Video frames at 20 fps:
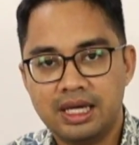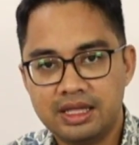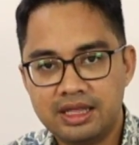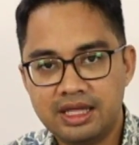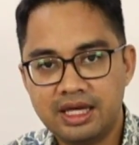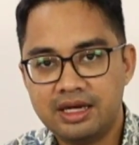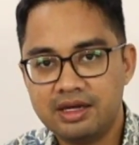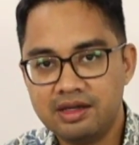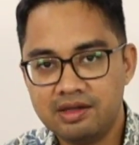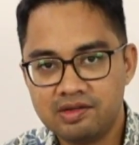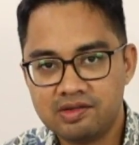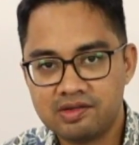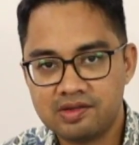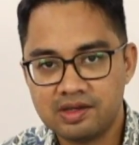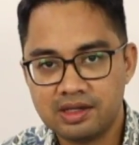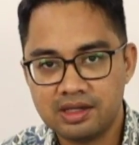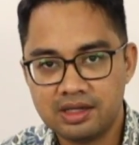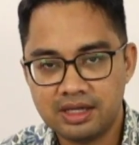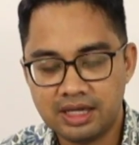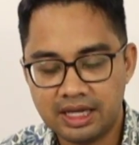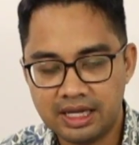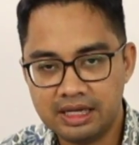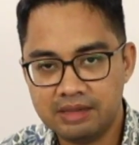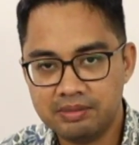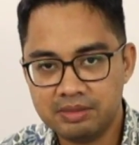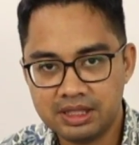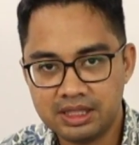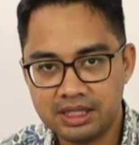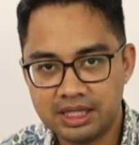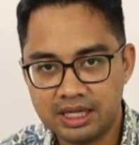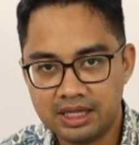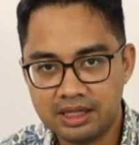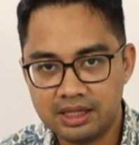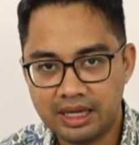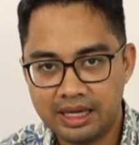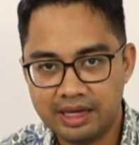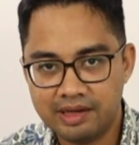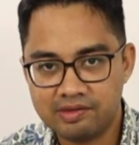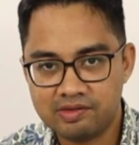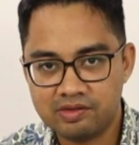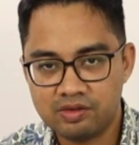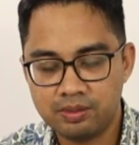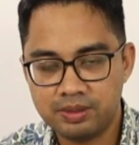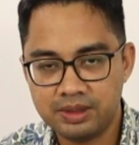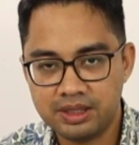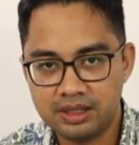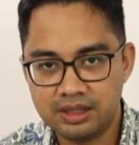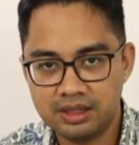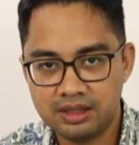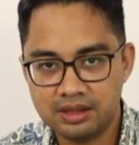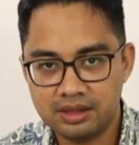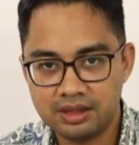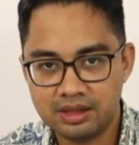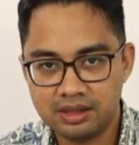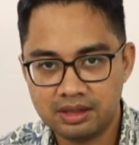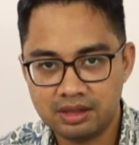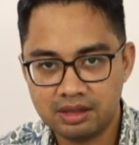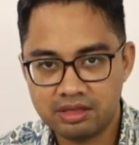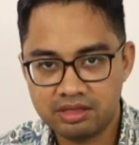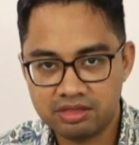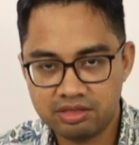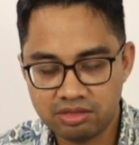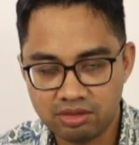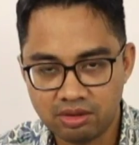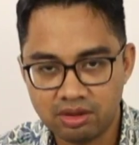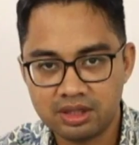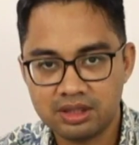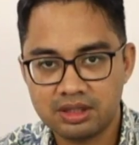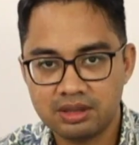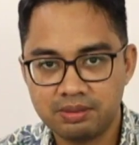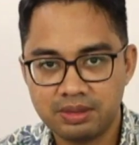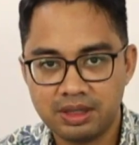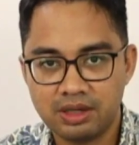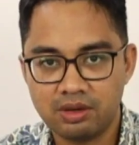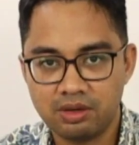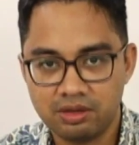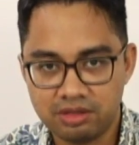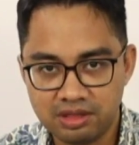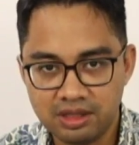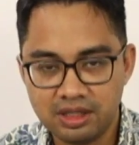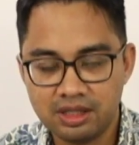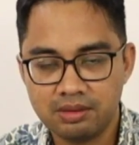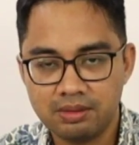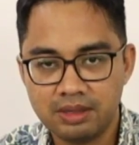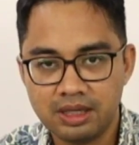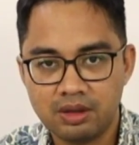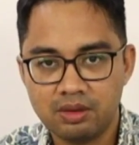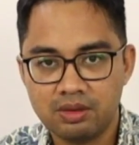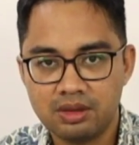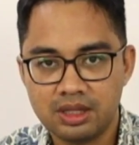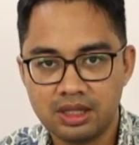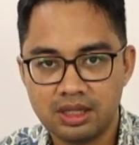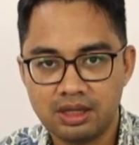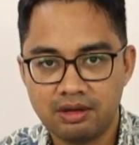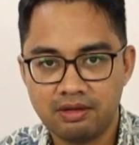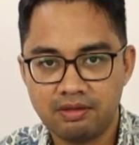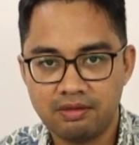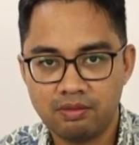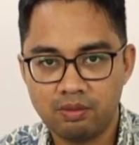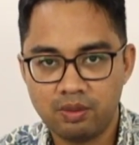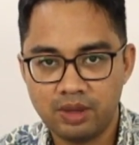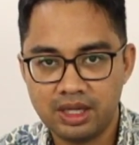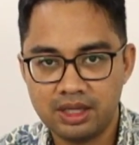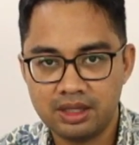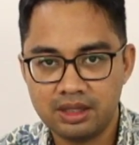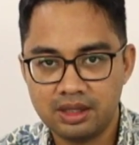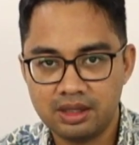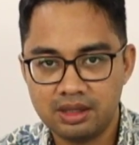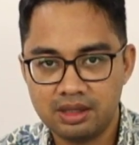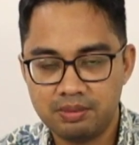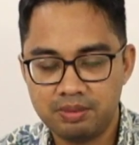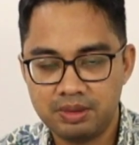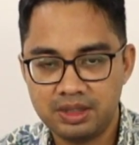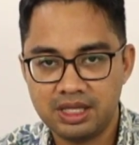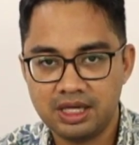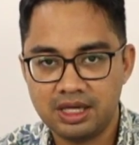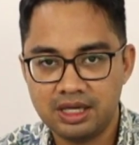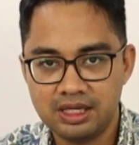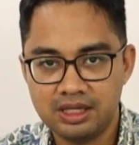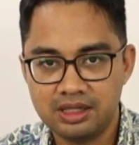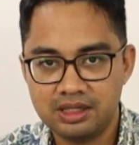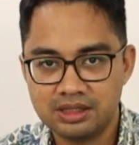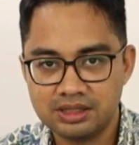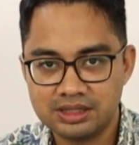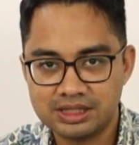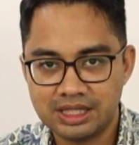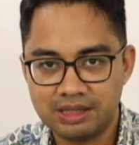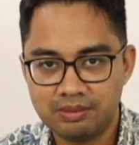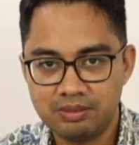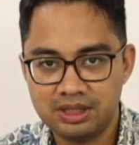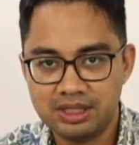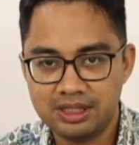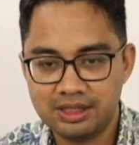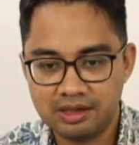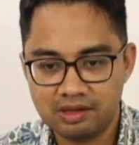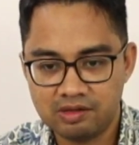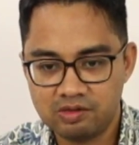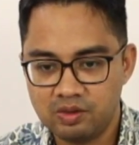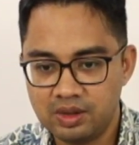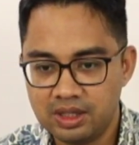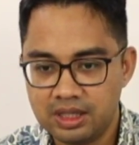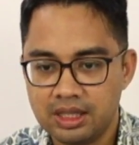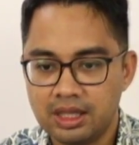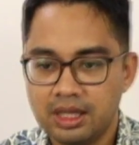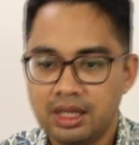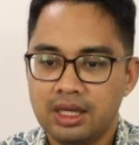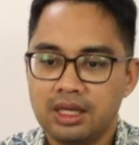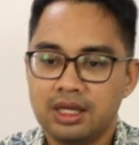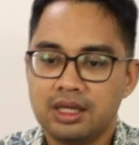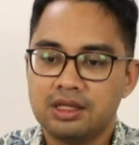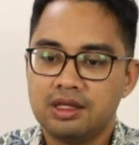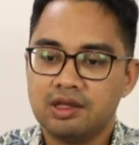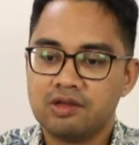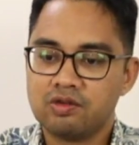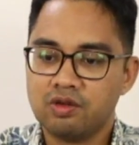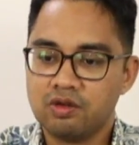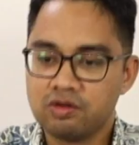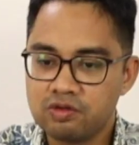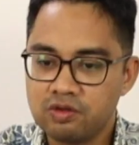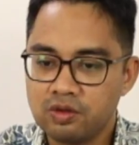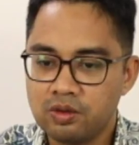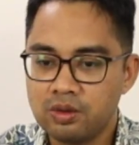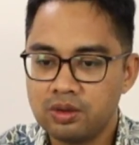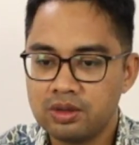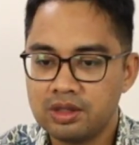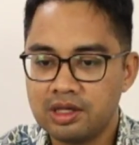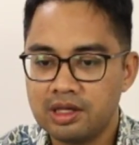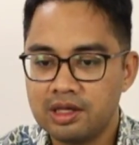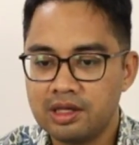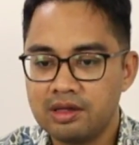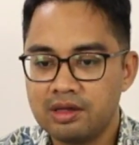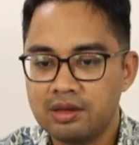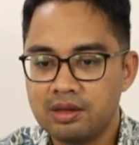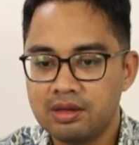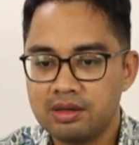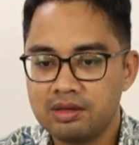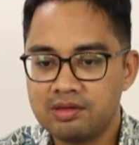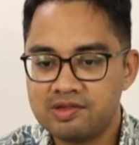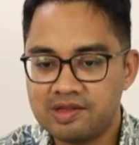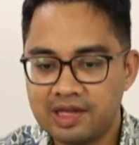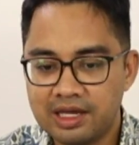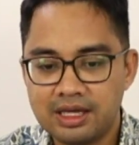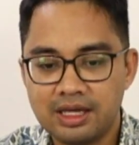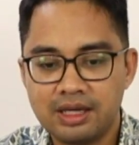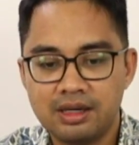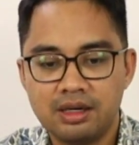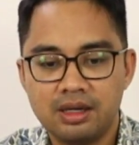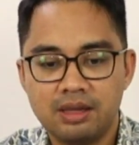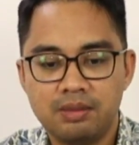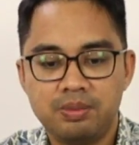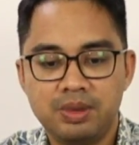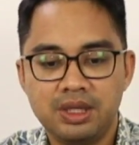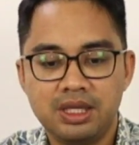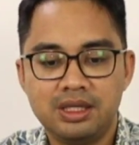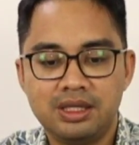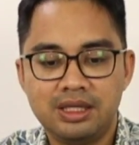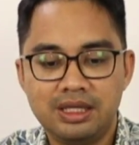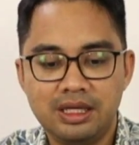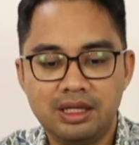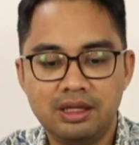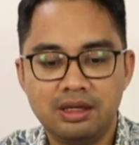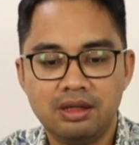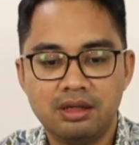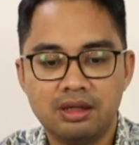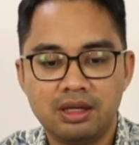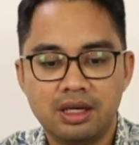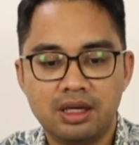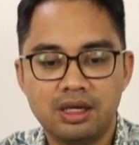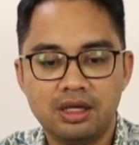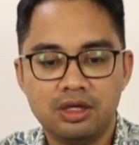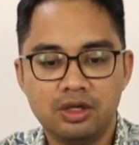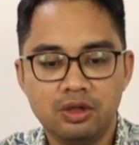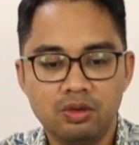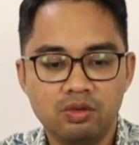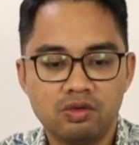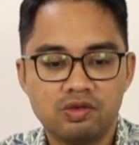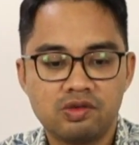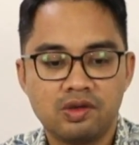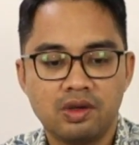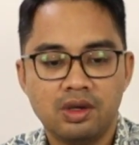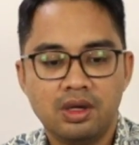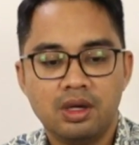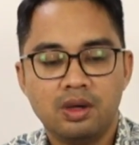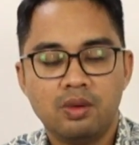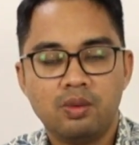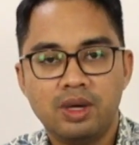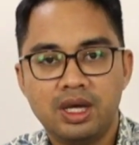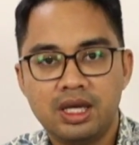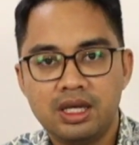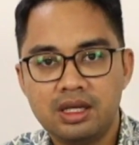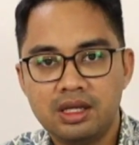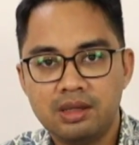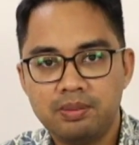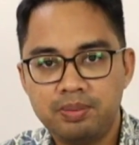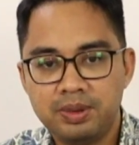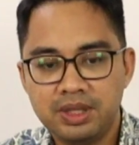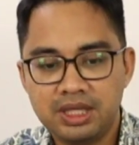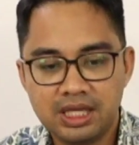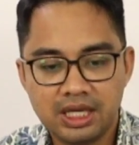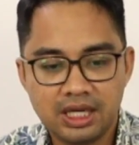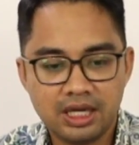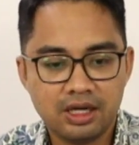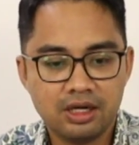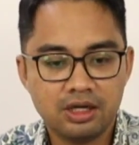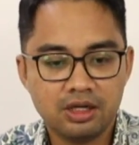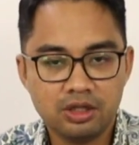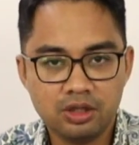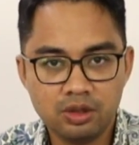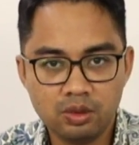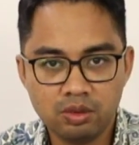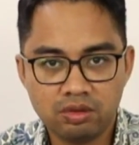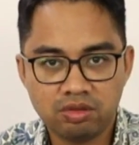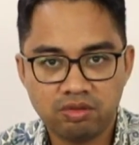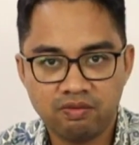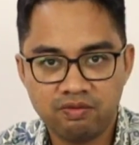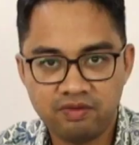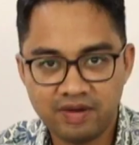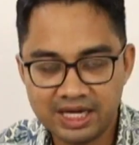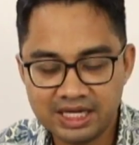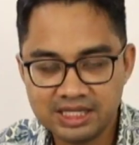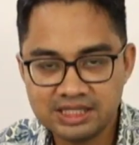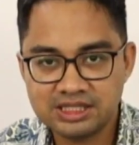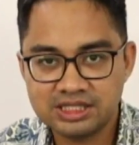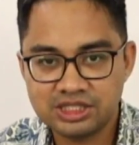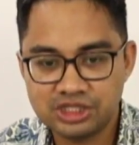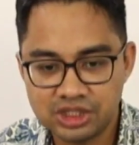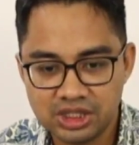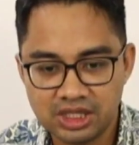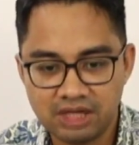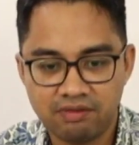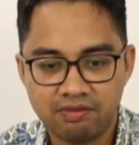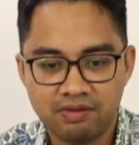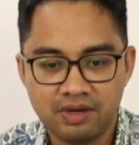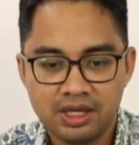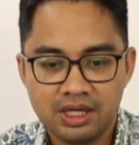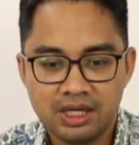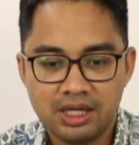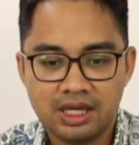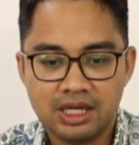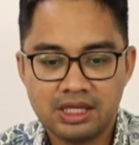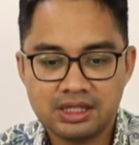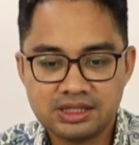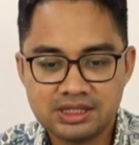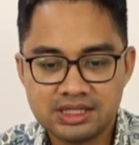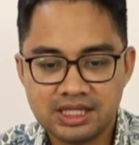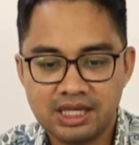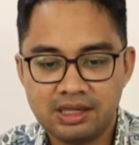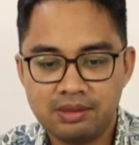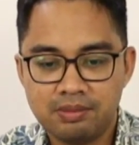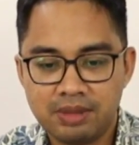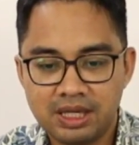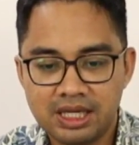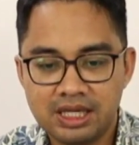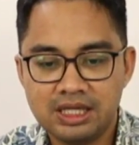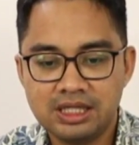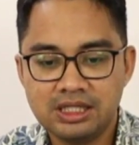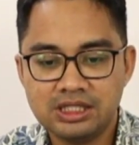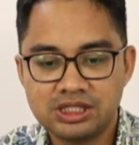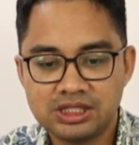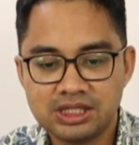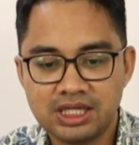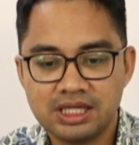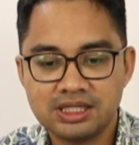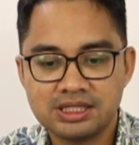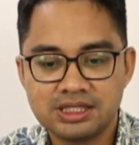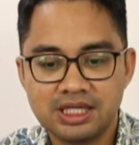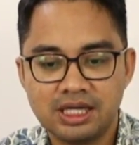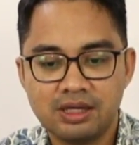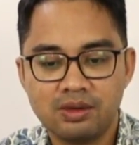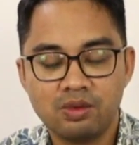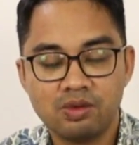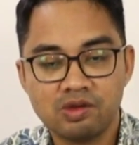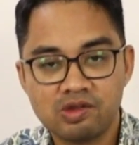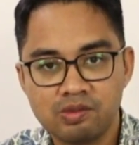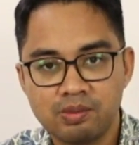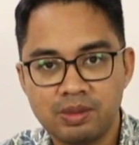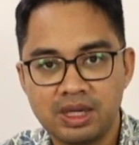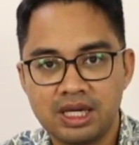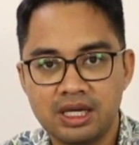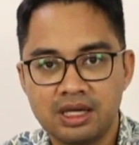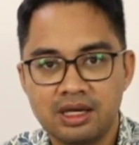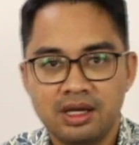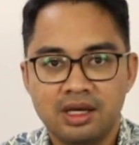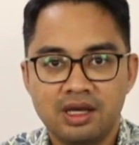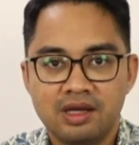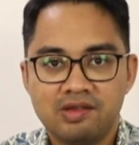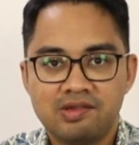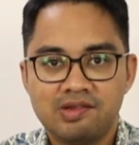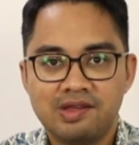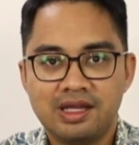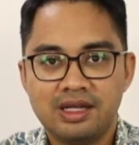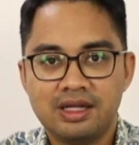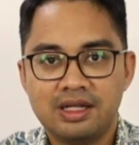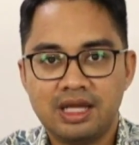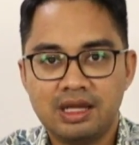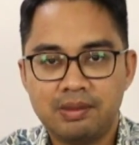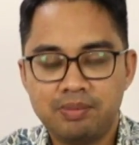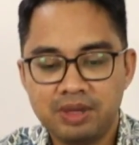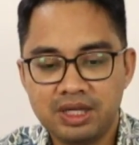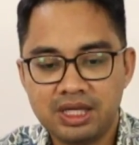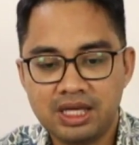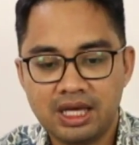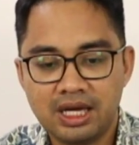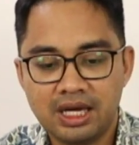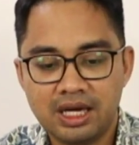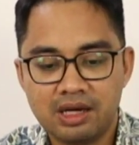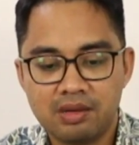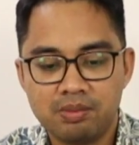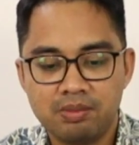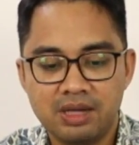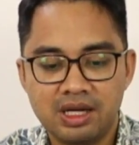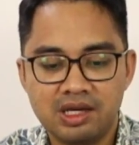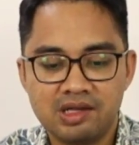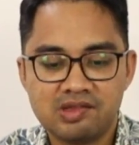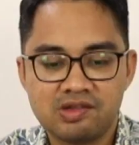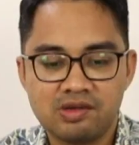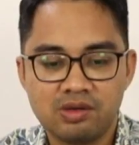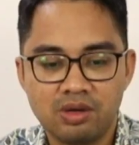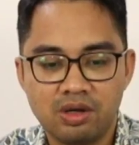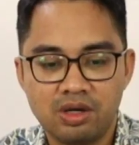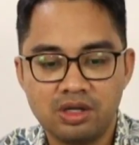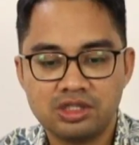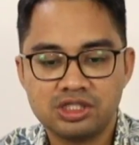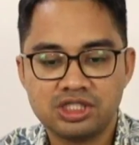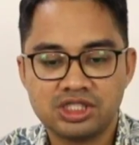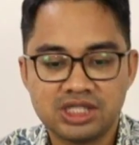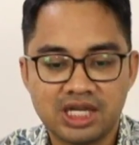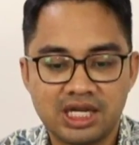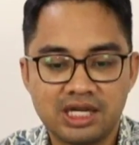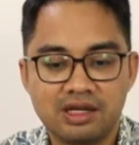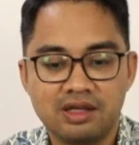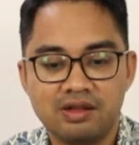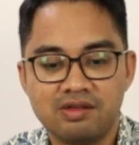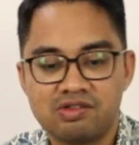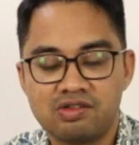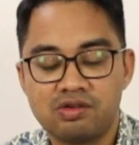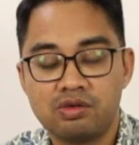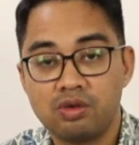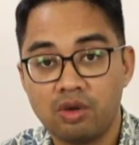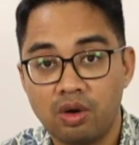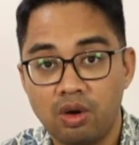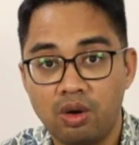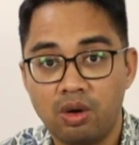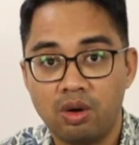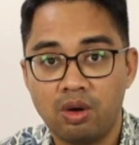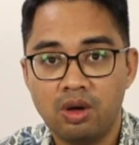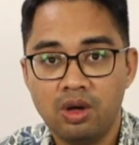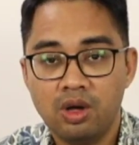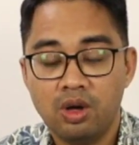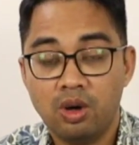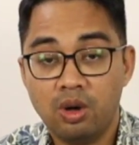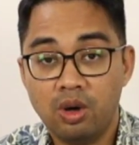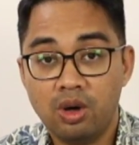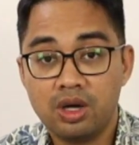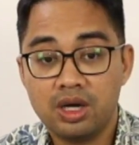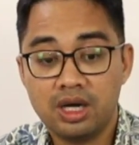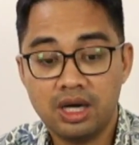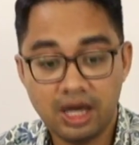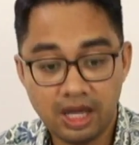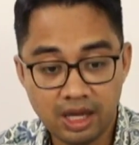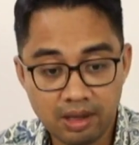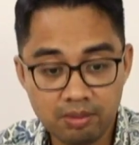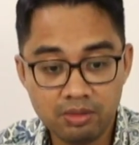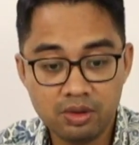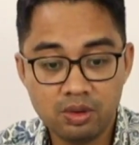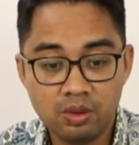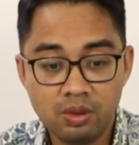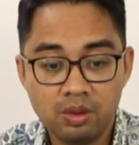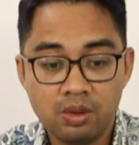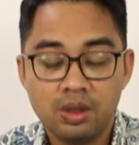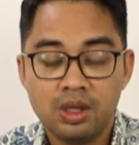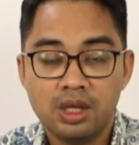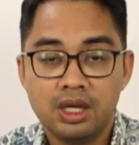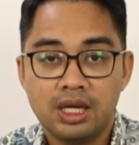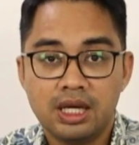Uh, that is an element that has to be uh, thought about or think about uh, when the PKR leaders are meeting next week. There's also the second big deal uh, news when the PKR youth vice chief, uh, Syed Badli Shah Syed Osman, said that PKR must not shut its door on UMNO.